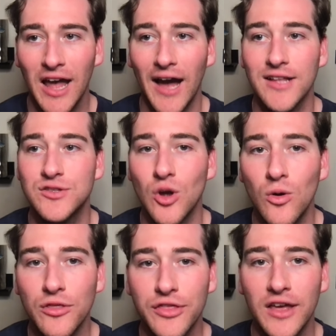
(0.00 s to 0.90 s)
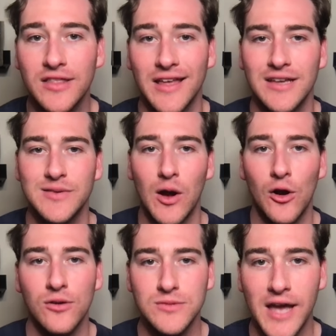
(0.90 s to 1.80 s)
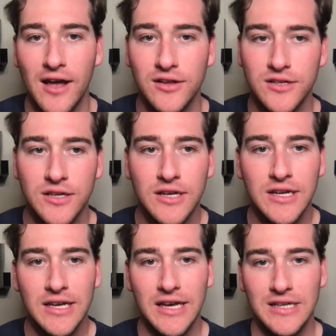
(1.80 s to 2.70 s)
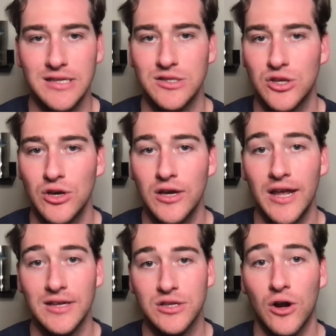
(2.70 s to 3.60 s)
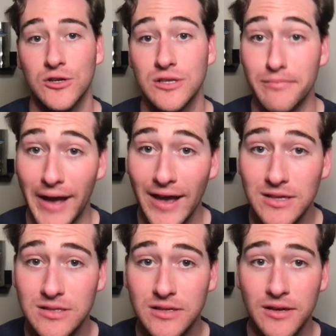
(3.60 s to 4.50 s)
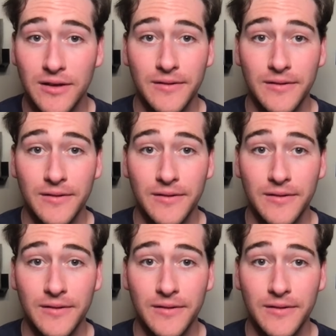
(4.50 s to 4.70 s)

I don't think that his arm talent is as good as Carson Beck's,